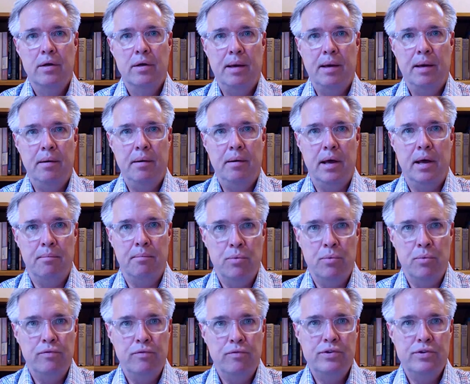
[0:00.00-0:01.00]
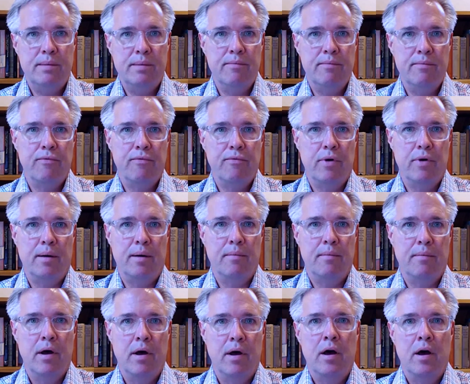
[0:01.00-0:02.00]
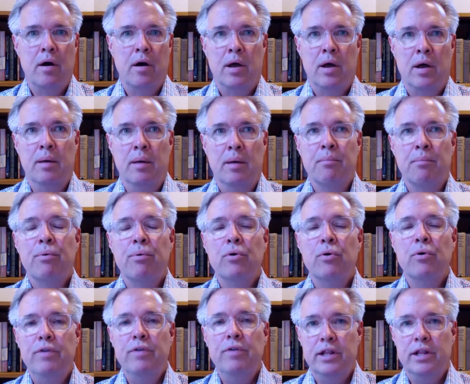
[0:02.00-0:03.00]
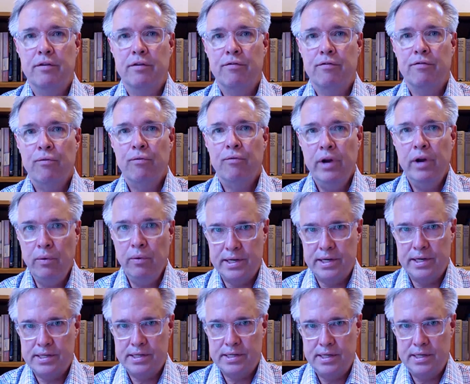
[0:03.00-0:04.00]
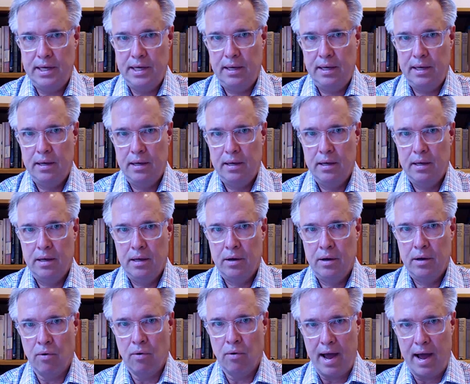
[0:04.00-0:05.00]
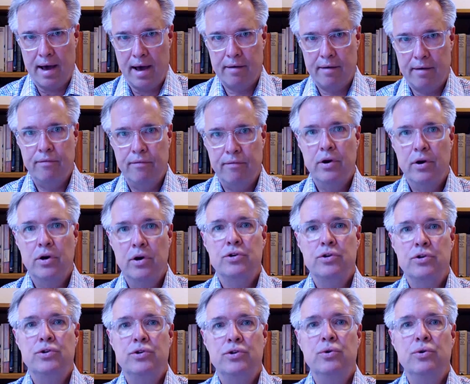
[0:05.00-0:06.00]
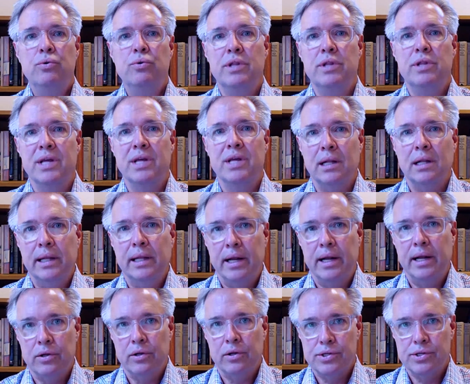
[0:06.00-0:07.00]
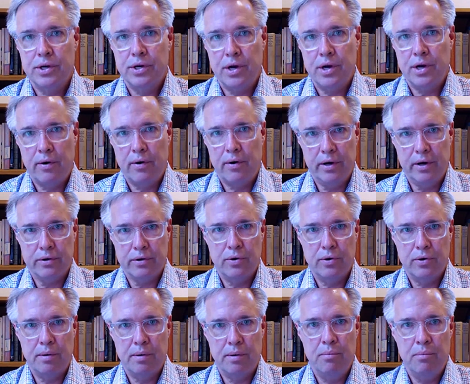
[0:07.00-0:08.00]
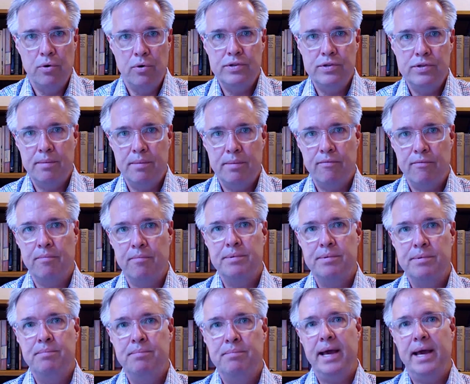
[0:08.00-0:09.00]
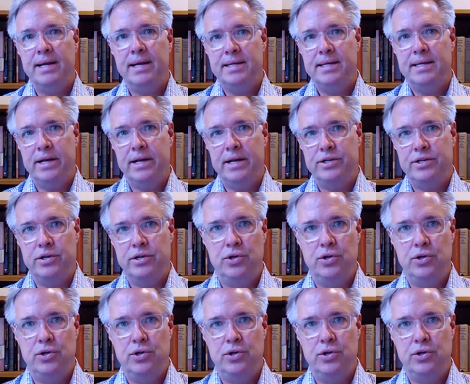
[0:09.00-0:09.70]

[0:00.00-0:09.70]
it moves them from improving the frequency graph to the clinical scenario. So it moves them from paying attention